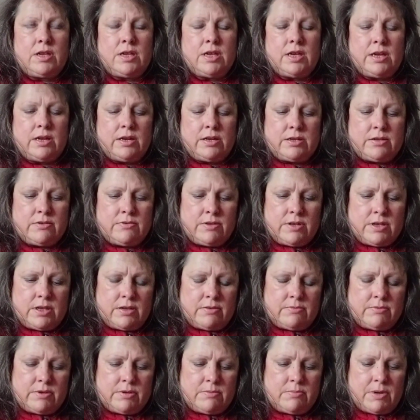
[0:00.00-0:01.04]
yeah, I don't think
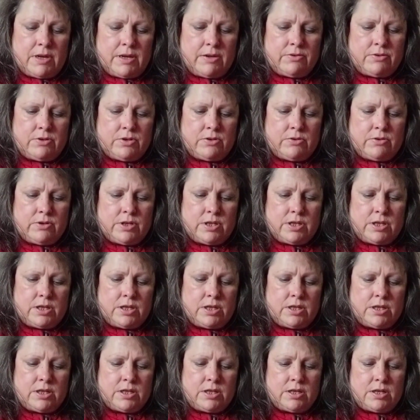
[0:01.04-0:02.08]
that was about
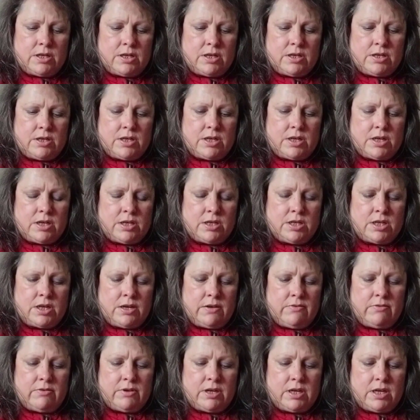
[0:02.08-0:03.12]
choices.
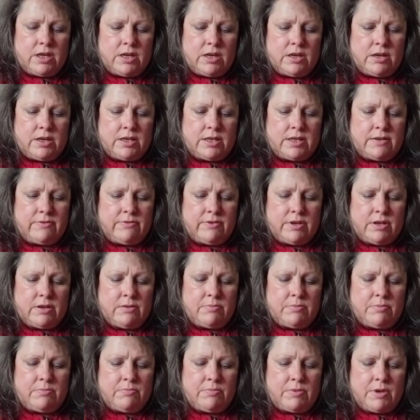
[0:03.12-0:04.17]
Generally, I'd have
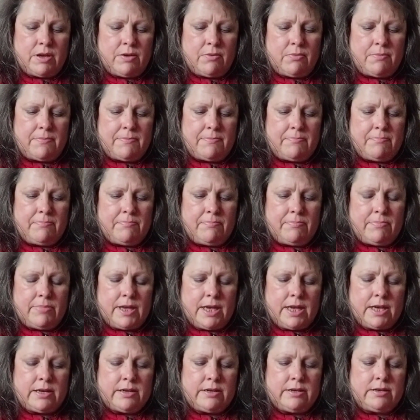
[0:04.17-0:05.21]
it about
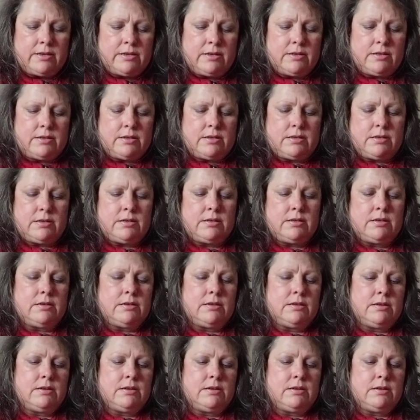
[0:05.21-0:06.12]
balance.